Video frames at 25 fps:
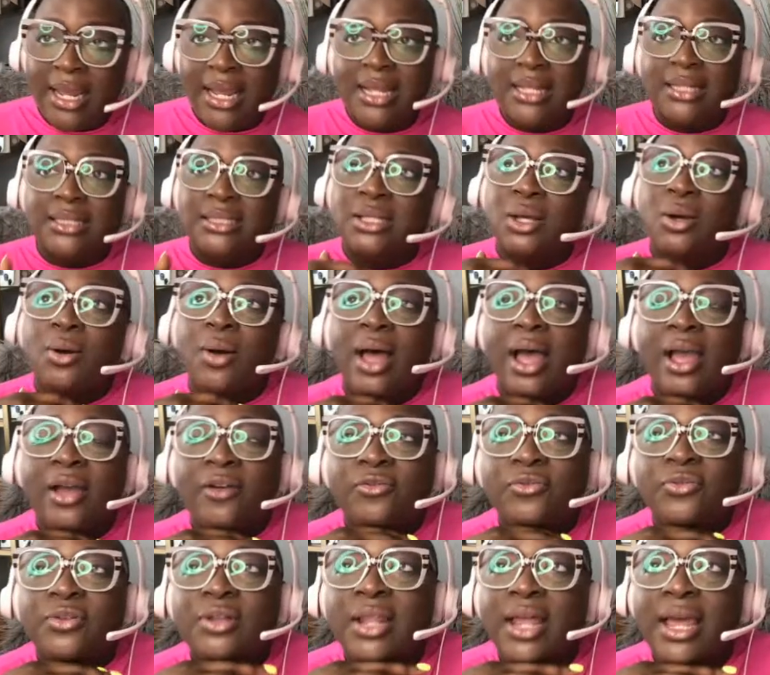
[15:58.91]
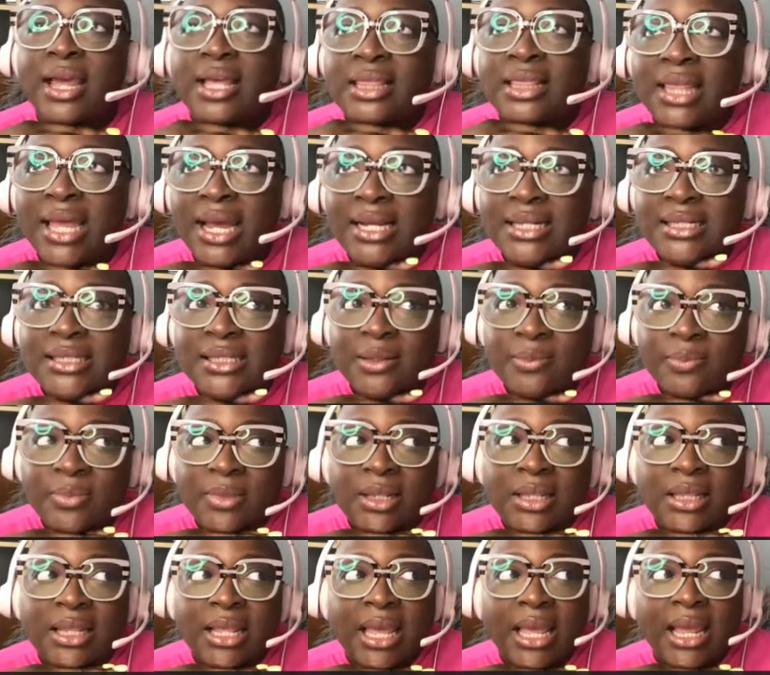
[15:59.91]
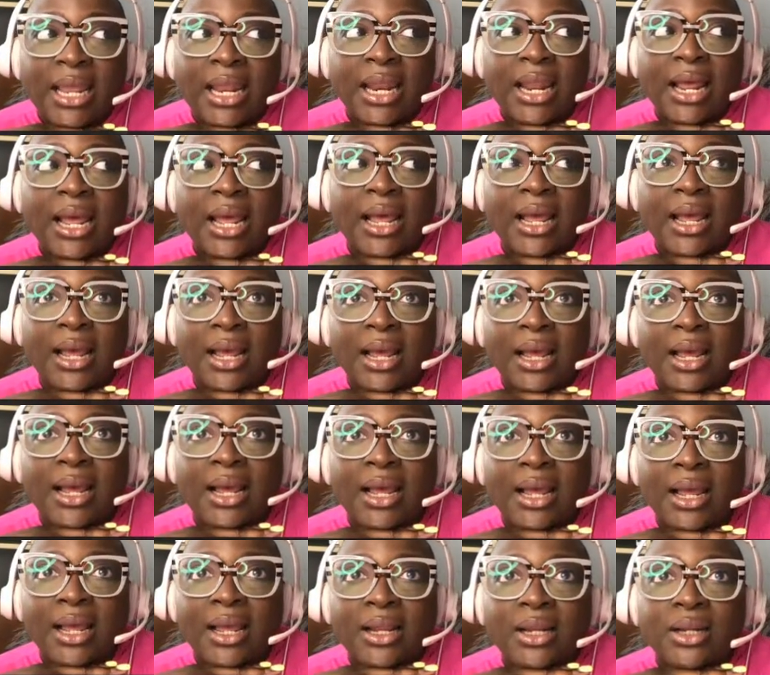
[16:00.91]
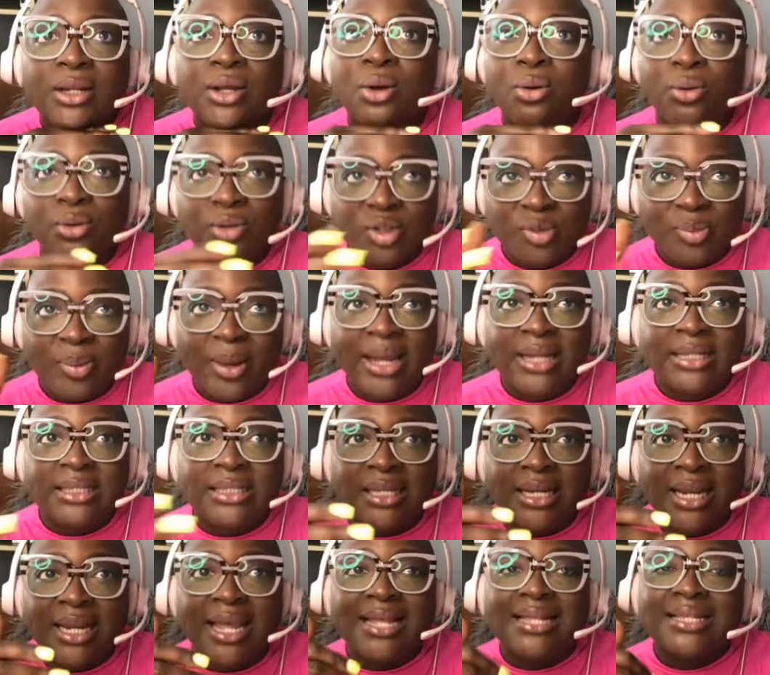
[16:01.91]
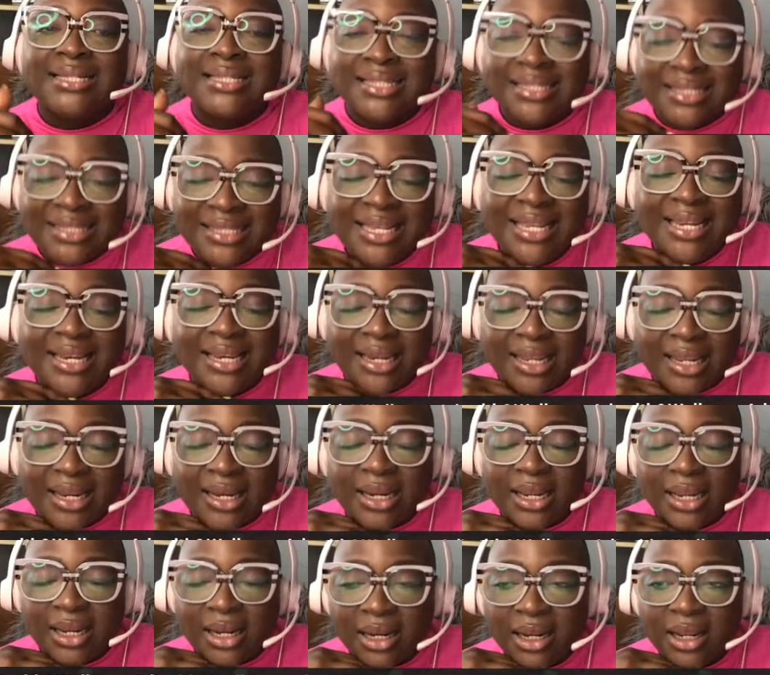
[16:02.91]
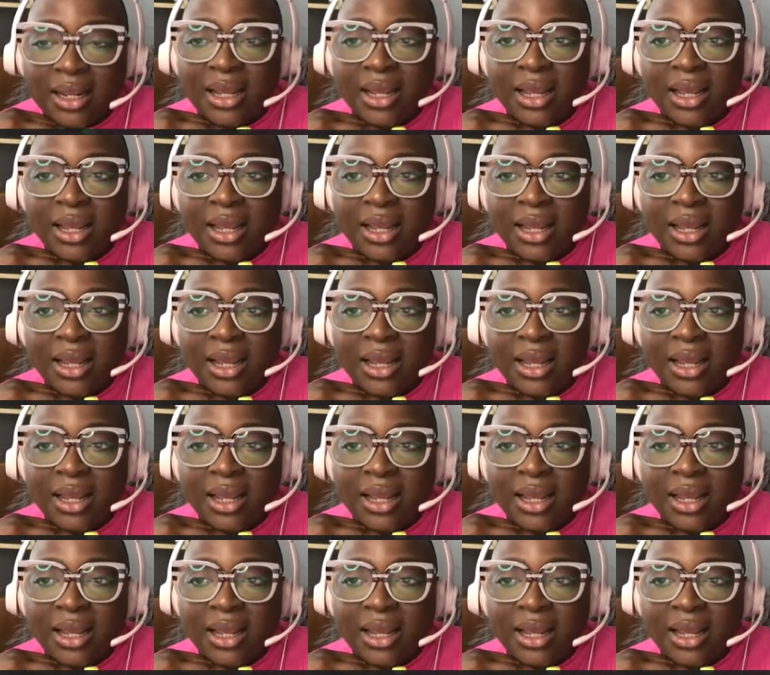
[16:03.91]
And so I feel like that's something that goes back to that sitting in it.